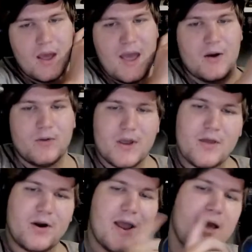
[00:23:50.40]
And on the
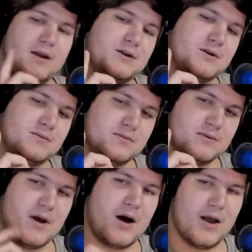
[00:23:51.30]
other hand,
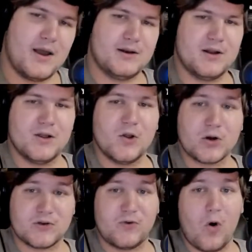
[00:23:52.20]
uh, it, it
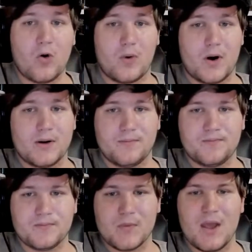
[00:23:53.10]
looks forward
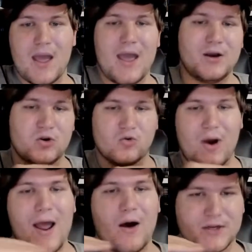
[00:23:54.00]
and
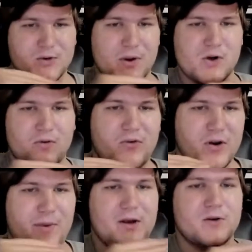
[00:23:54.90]
grounds. That's why it's called
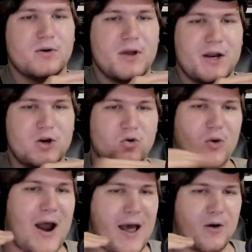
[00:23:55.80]
fundamental. It
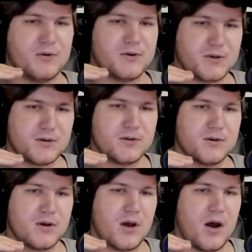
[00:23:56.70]
grounds
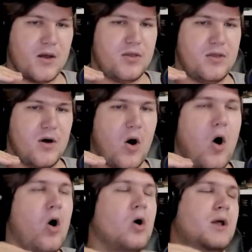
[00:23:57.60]
uh,
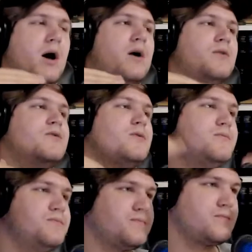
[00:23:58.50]
all of
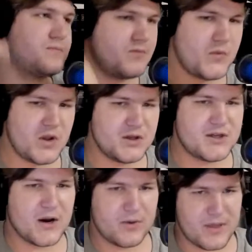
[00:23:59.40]

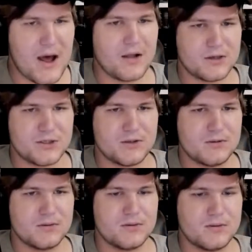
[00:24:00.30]
sacred
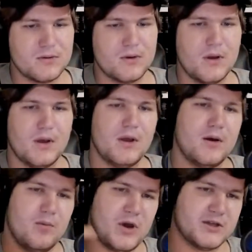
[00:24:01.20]
theology
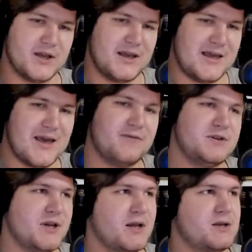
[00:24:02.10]
because it
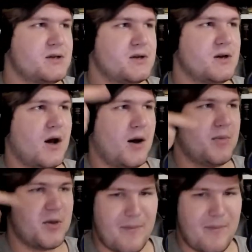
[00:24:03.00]
gives it um, the